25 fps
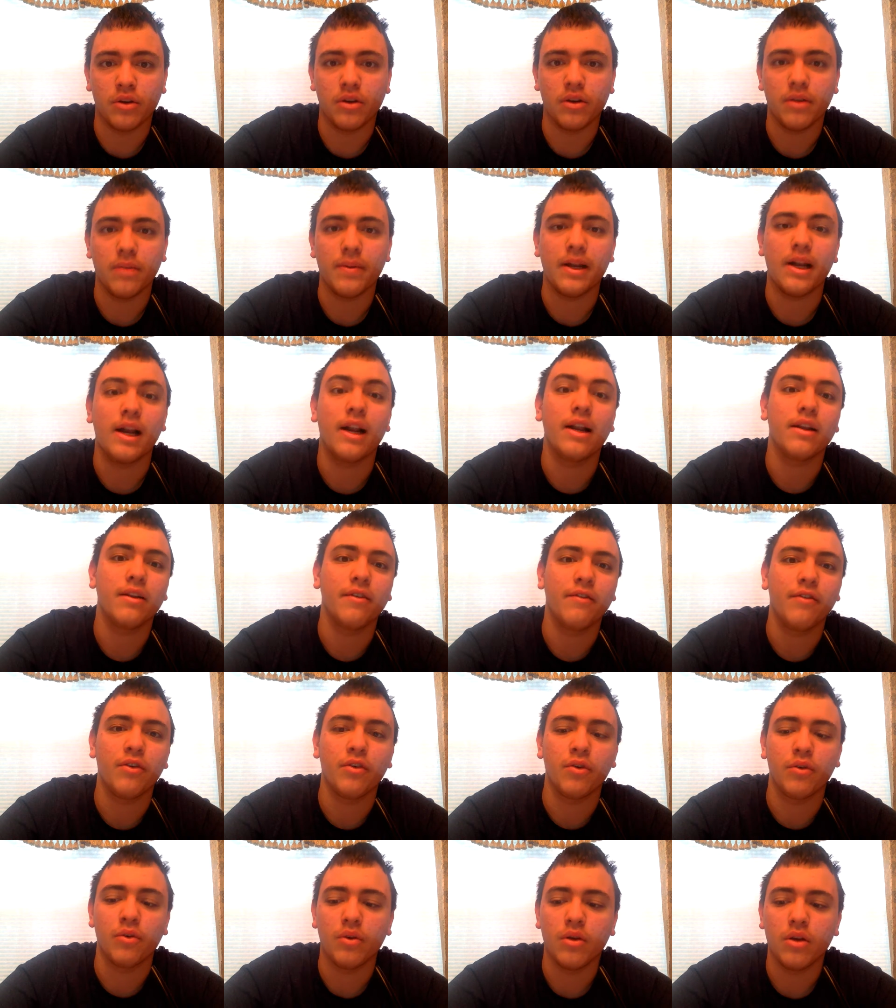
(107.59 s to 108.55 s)
I mean, it had a
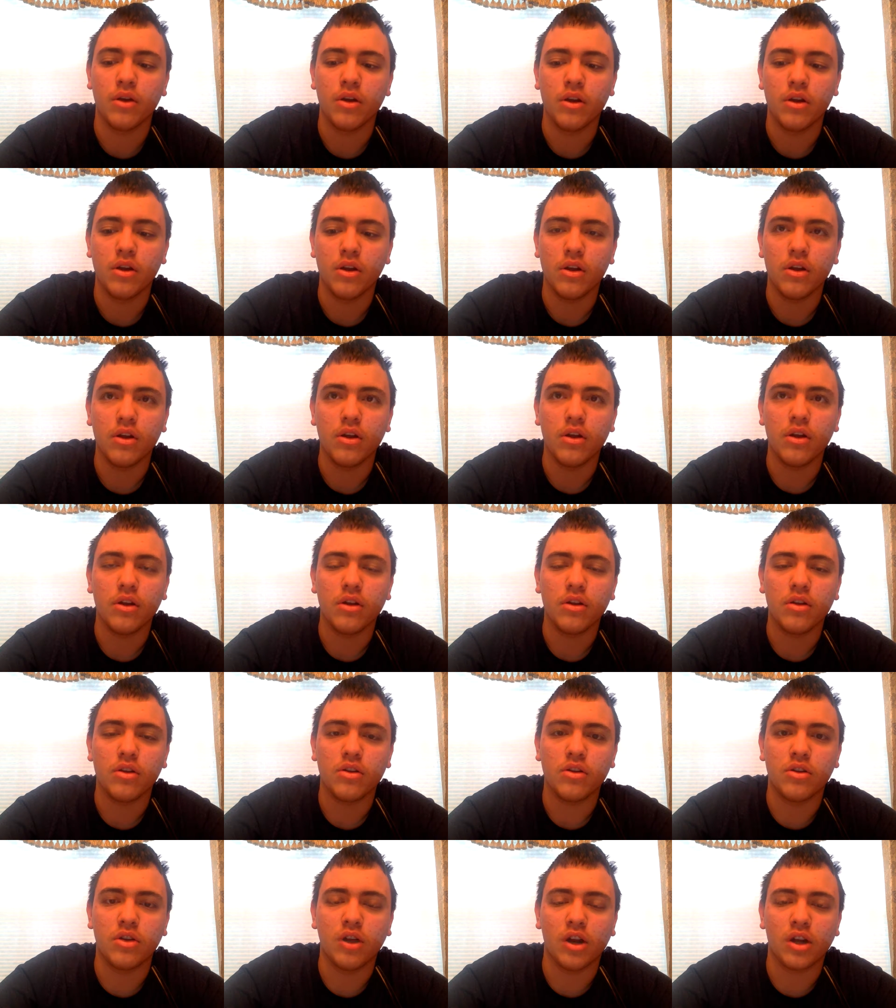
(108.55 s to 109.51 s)
few
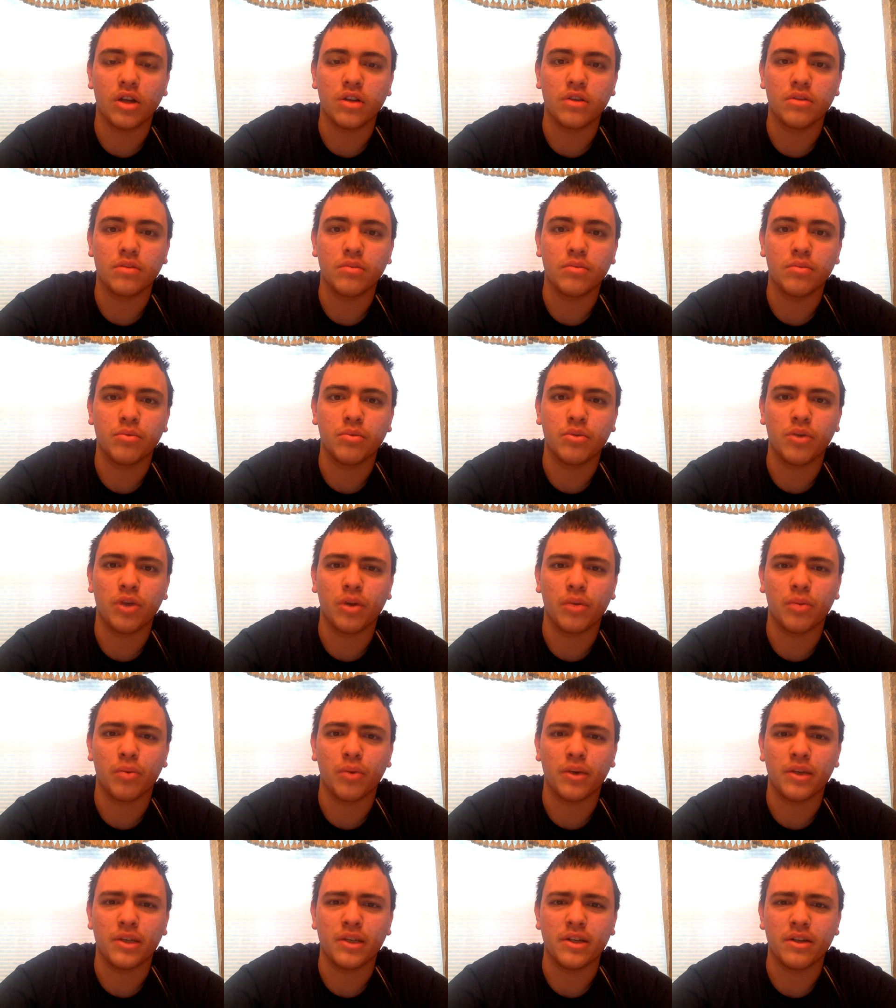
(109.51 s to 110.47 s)
dark
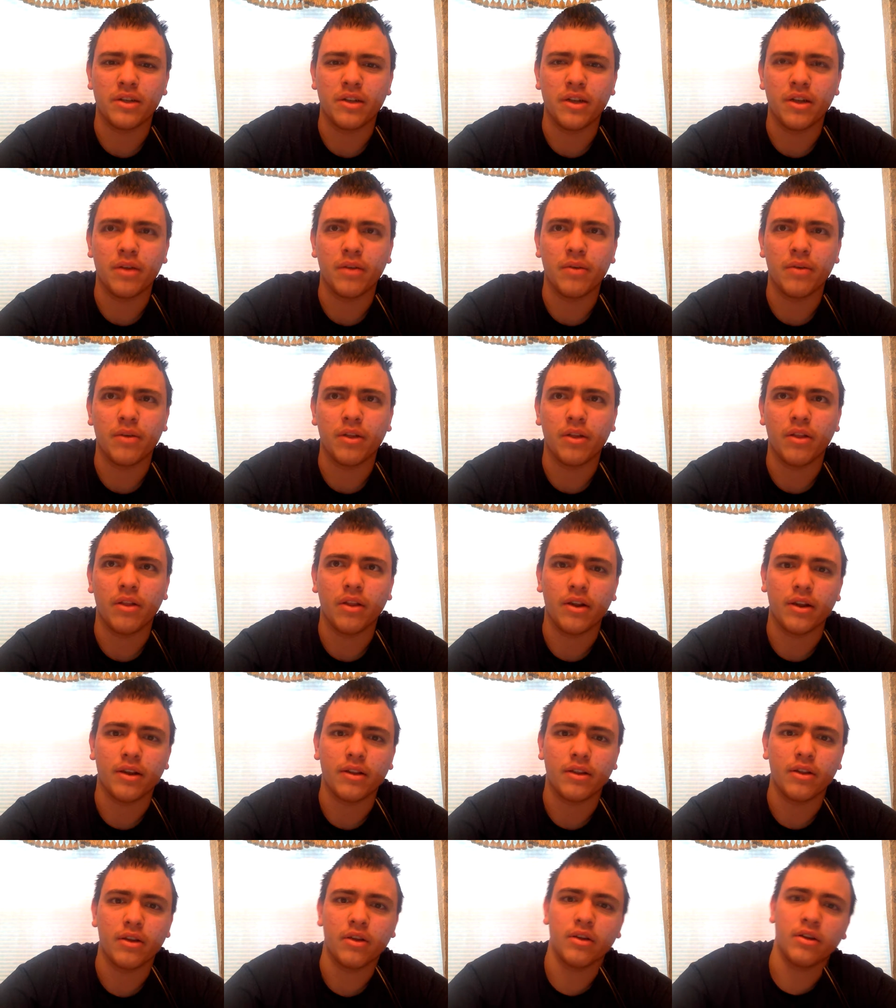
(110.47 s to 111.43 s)
points here and there where
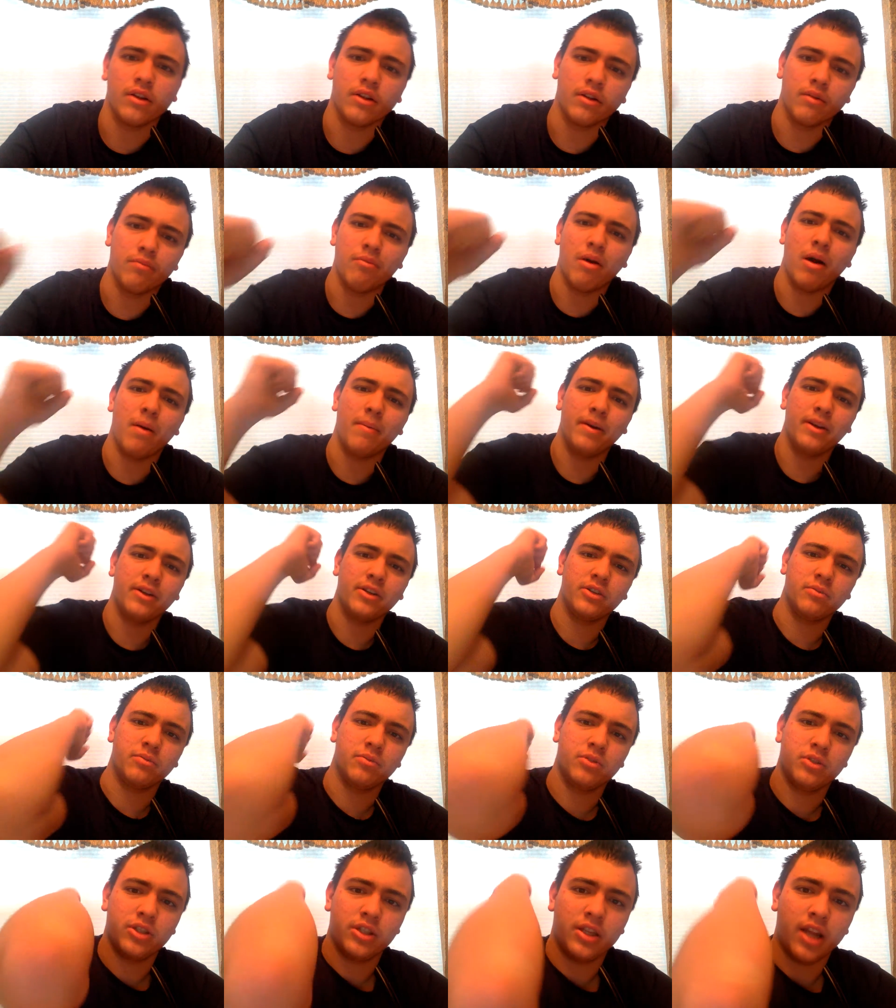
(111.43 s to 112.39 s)
the
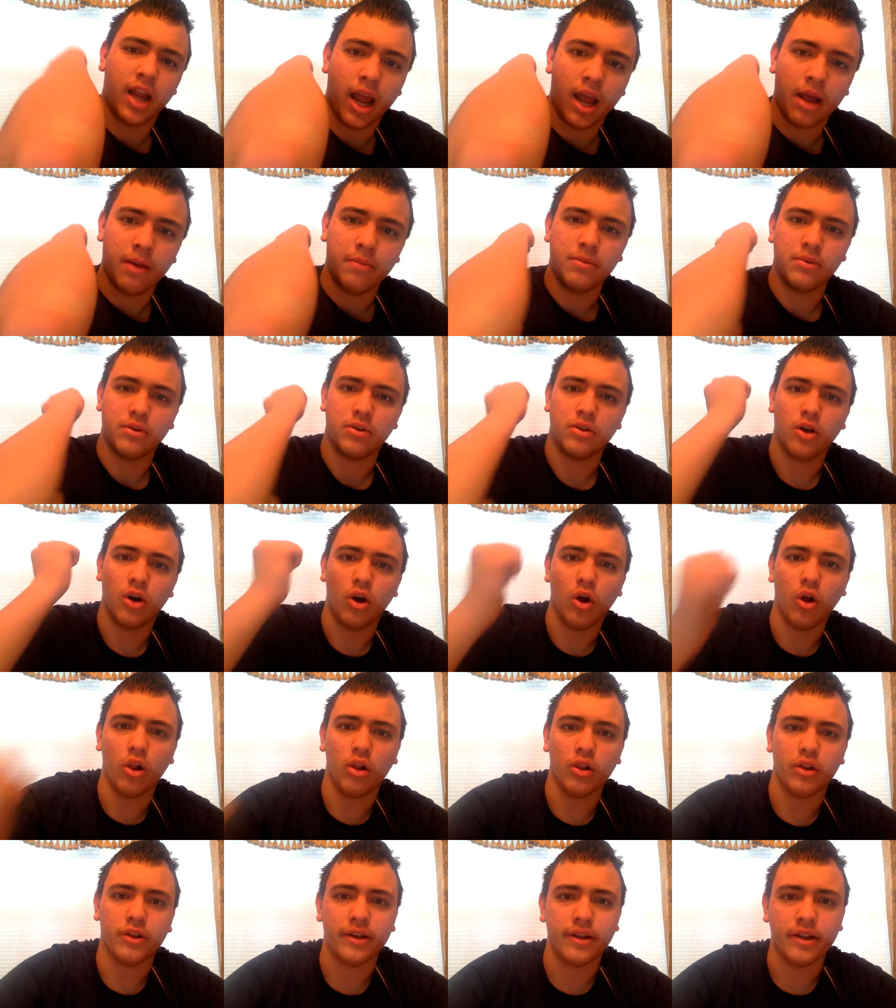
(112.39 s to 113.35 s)
Abomination stabs
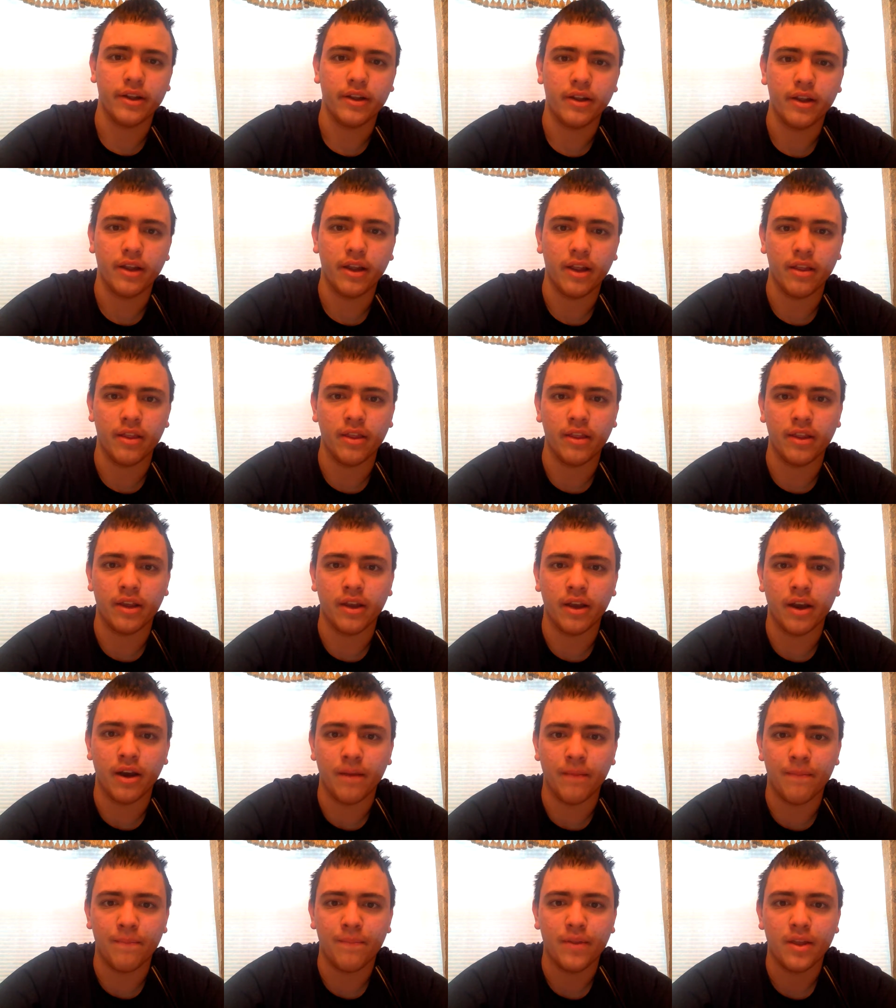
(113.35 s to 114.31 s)
Hulk in the
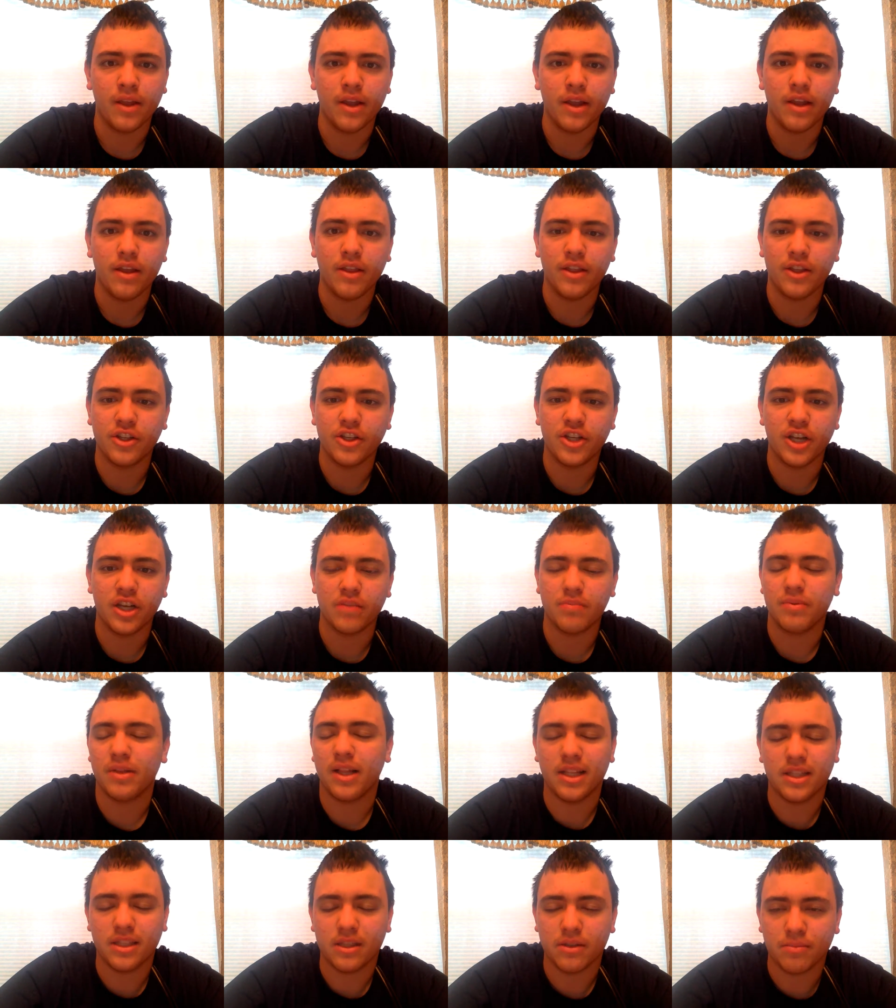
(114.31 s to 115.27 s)
chest.
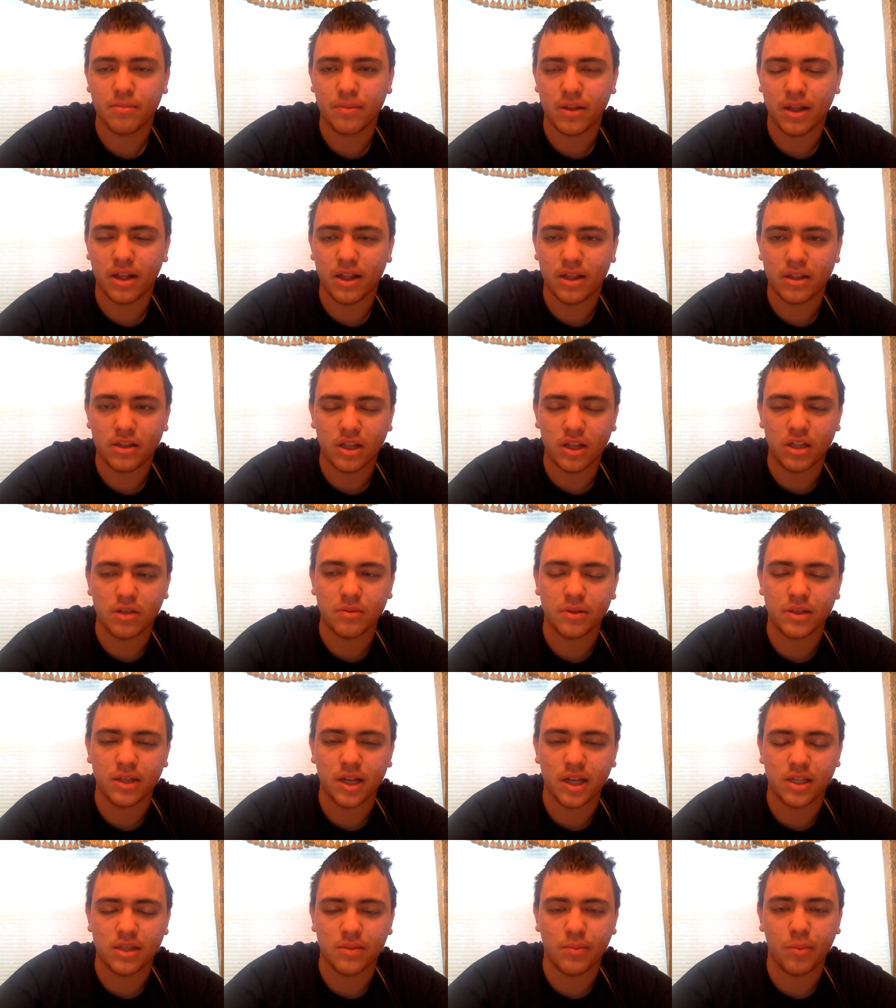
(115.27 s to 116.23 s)
But that's
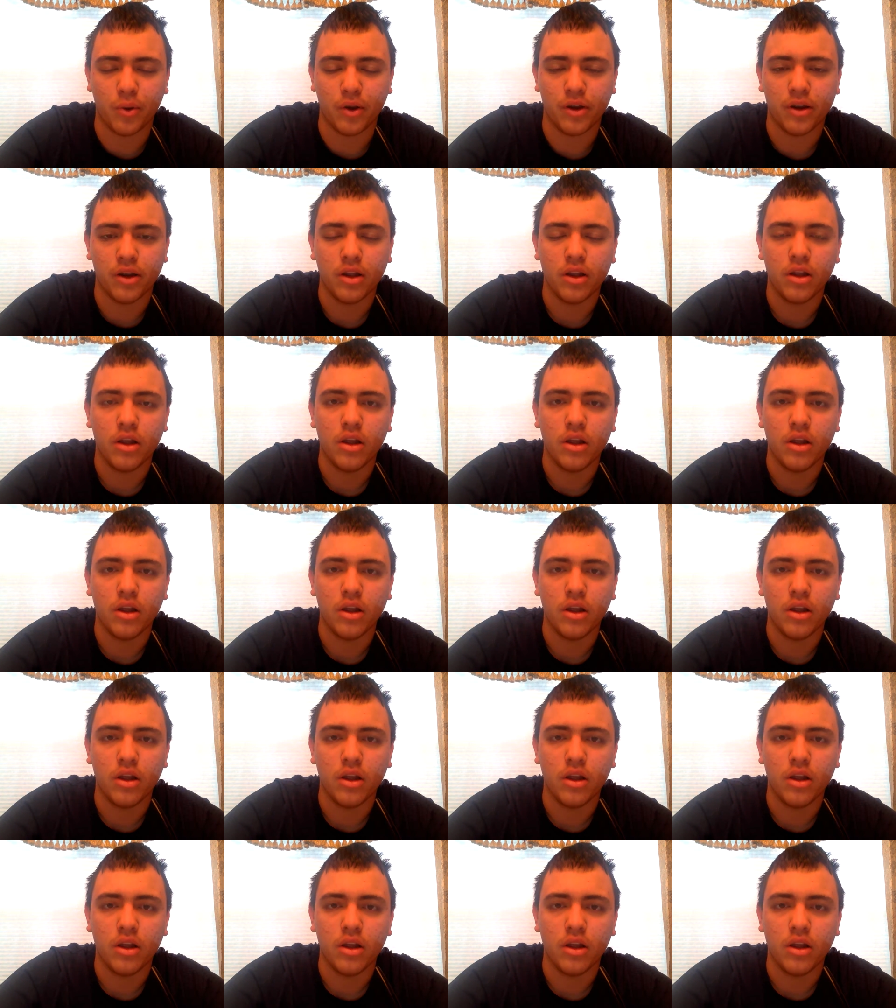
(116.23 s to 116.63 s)
besides the point.